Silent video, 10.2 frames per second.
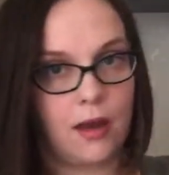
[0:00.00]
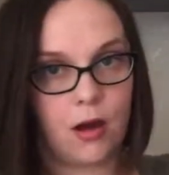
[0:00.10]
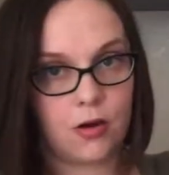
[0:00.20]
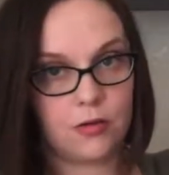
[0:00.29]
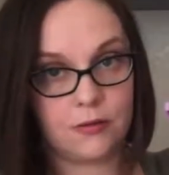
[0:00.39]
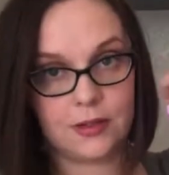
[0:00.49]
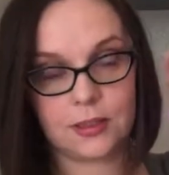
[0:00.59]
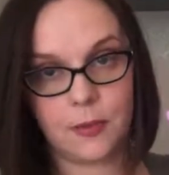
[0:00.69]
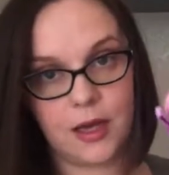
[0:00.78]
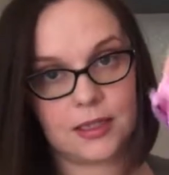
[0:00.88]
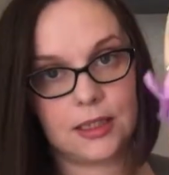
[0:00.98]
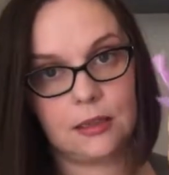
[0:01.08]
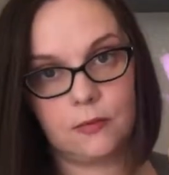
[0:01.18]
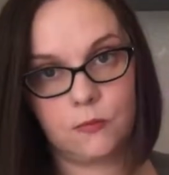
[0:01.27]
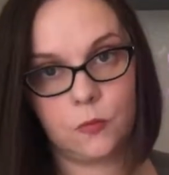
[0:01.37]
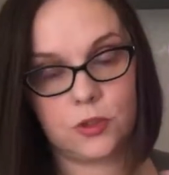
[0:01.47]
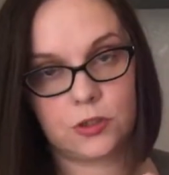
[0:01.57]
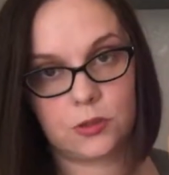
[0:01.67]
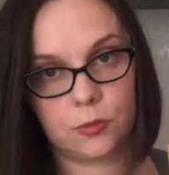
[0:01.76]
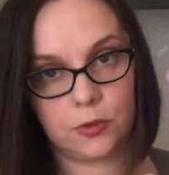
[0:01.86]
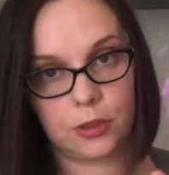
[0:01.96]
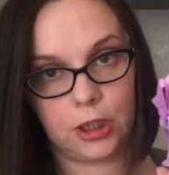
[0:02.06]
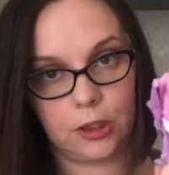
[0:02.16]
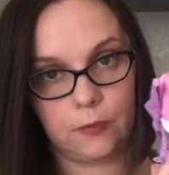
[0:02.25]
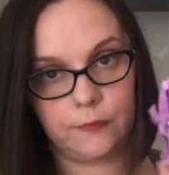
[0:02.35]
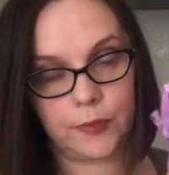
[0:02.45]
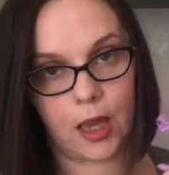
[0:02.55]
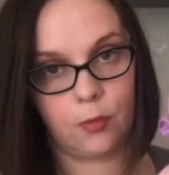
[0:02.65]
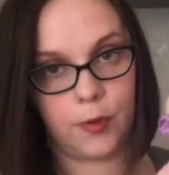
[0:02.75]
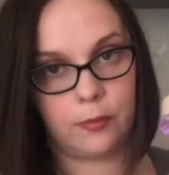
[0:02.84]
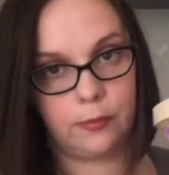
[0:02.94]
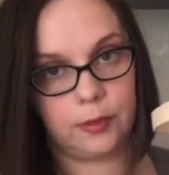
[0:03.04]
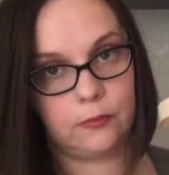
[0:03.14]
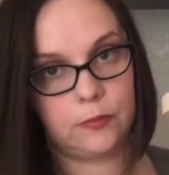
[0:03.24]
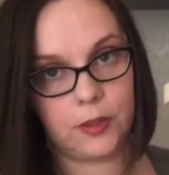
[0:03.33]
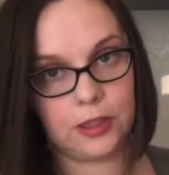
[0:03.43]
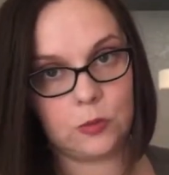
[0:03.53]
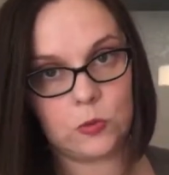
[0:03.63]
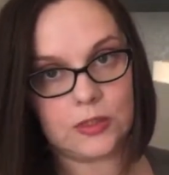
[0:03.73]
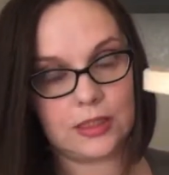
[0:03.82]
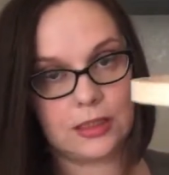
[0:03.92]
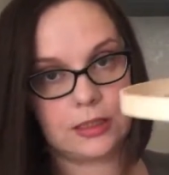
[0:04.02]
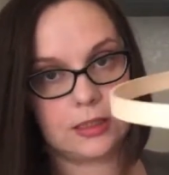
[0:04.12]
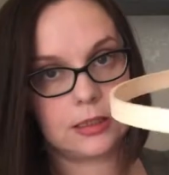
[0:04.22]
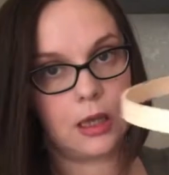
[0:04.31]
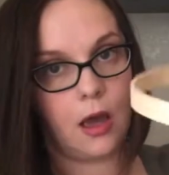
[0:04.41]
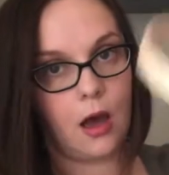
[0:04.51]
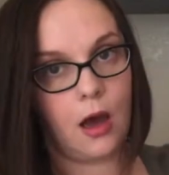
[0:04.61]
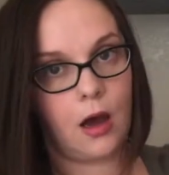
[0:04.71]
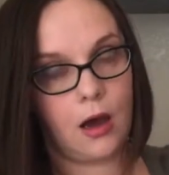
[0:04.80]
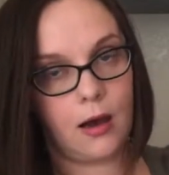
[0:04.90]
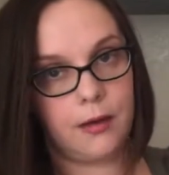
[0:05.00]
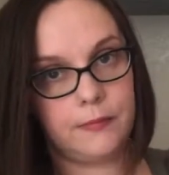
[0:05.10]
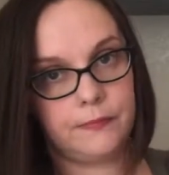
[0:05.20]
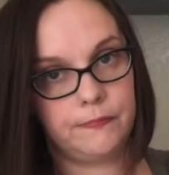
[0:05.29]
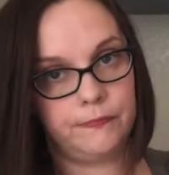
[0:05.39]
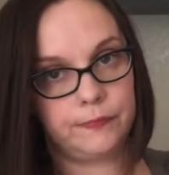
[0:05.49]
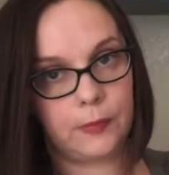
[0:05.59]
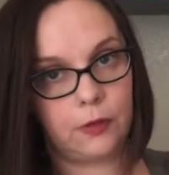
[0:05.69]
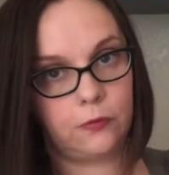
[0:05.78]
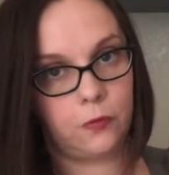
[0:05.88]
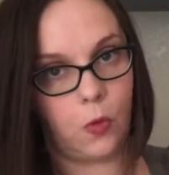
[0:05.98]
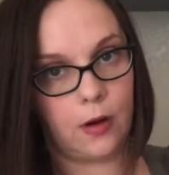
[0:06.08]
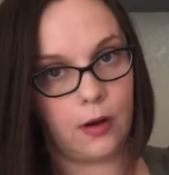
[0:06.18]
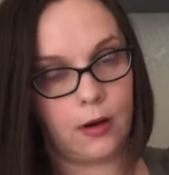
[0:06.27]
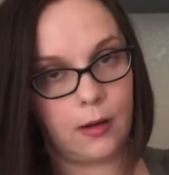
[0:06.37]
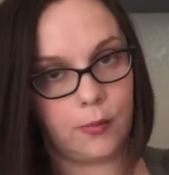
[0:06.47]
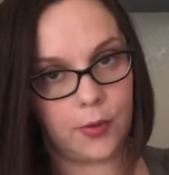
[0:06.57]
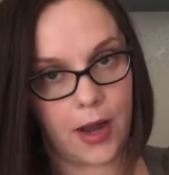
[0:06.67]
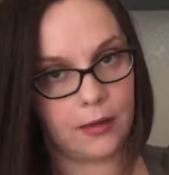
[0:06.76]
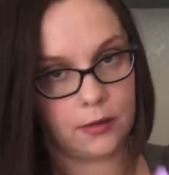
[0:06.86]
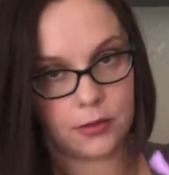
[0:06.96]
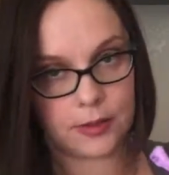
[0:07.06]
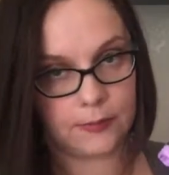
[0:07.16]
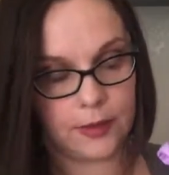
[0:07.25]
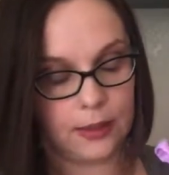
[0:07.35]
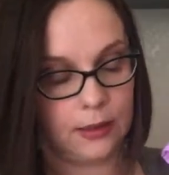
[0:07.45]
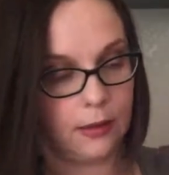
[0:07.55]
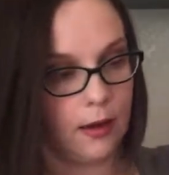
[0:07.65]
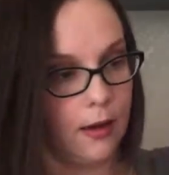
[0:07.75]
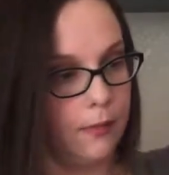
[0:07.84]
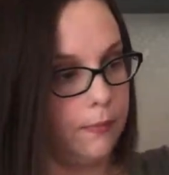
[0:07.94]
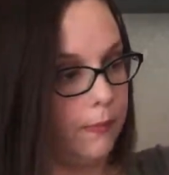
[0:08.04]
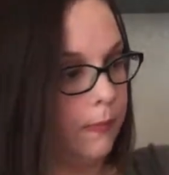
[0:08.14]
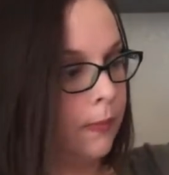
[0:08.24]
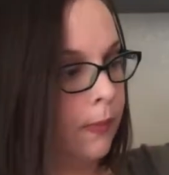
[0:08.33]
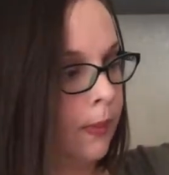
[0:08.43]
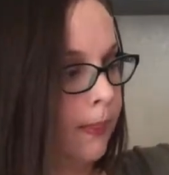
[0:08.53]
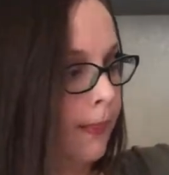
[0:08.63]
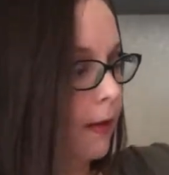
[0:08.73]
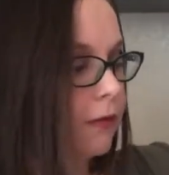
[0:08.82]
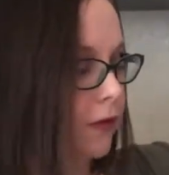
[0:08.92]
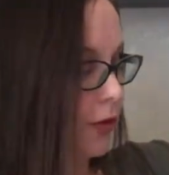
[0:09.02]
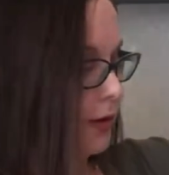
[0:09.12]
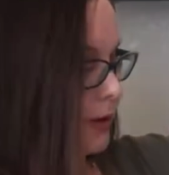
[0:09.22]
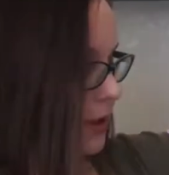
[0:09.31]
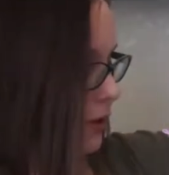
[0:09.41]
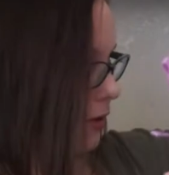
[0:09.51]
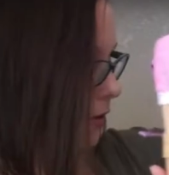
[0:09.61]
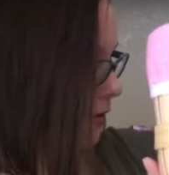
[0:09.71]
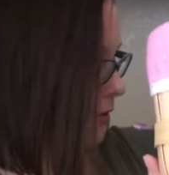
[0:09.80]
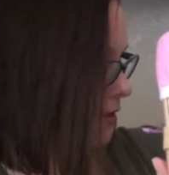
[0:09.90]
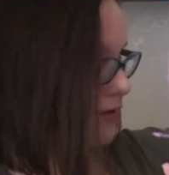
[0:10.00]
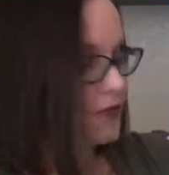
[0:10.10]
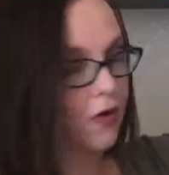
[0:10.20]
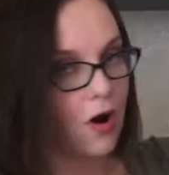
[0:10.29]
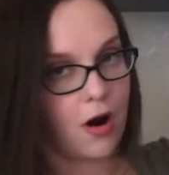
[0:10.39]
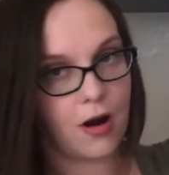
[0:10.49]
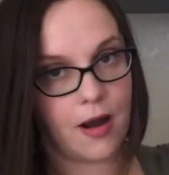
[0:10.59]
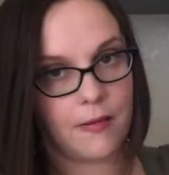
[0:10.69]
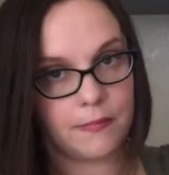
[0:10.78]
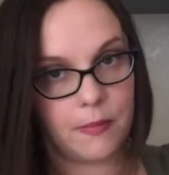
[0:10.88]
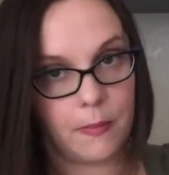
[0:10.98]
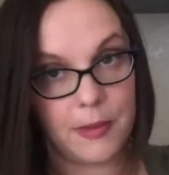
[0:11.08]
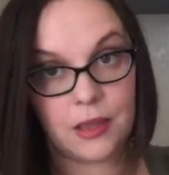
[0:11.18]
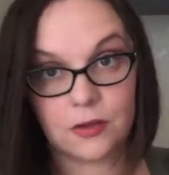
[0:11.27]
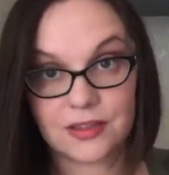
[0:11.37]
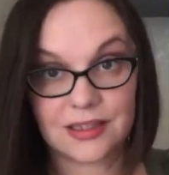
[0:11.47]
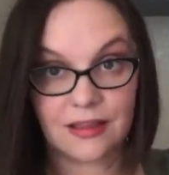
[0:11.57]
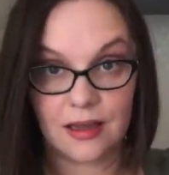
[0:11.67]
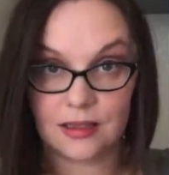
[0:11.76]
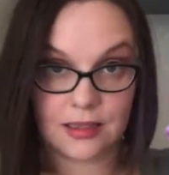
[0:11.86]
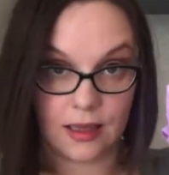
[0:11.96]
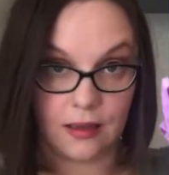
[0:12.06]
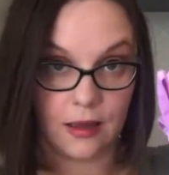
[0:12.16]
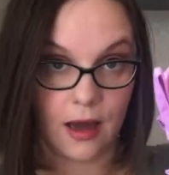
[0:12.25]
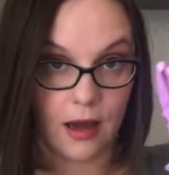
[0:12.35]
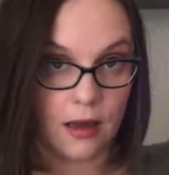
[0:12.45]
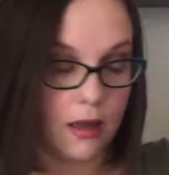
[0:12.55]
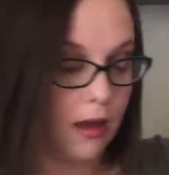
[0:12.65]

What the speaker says: got her this basket, which is super cute. I'll probably reuse this for bread or something for dinner, for our meals and things like that.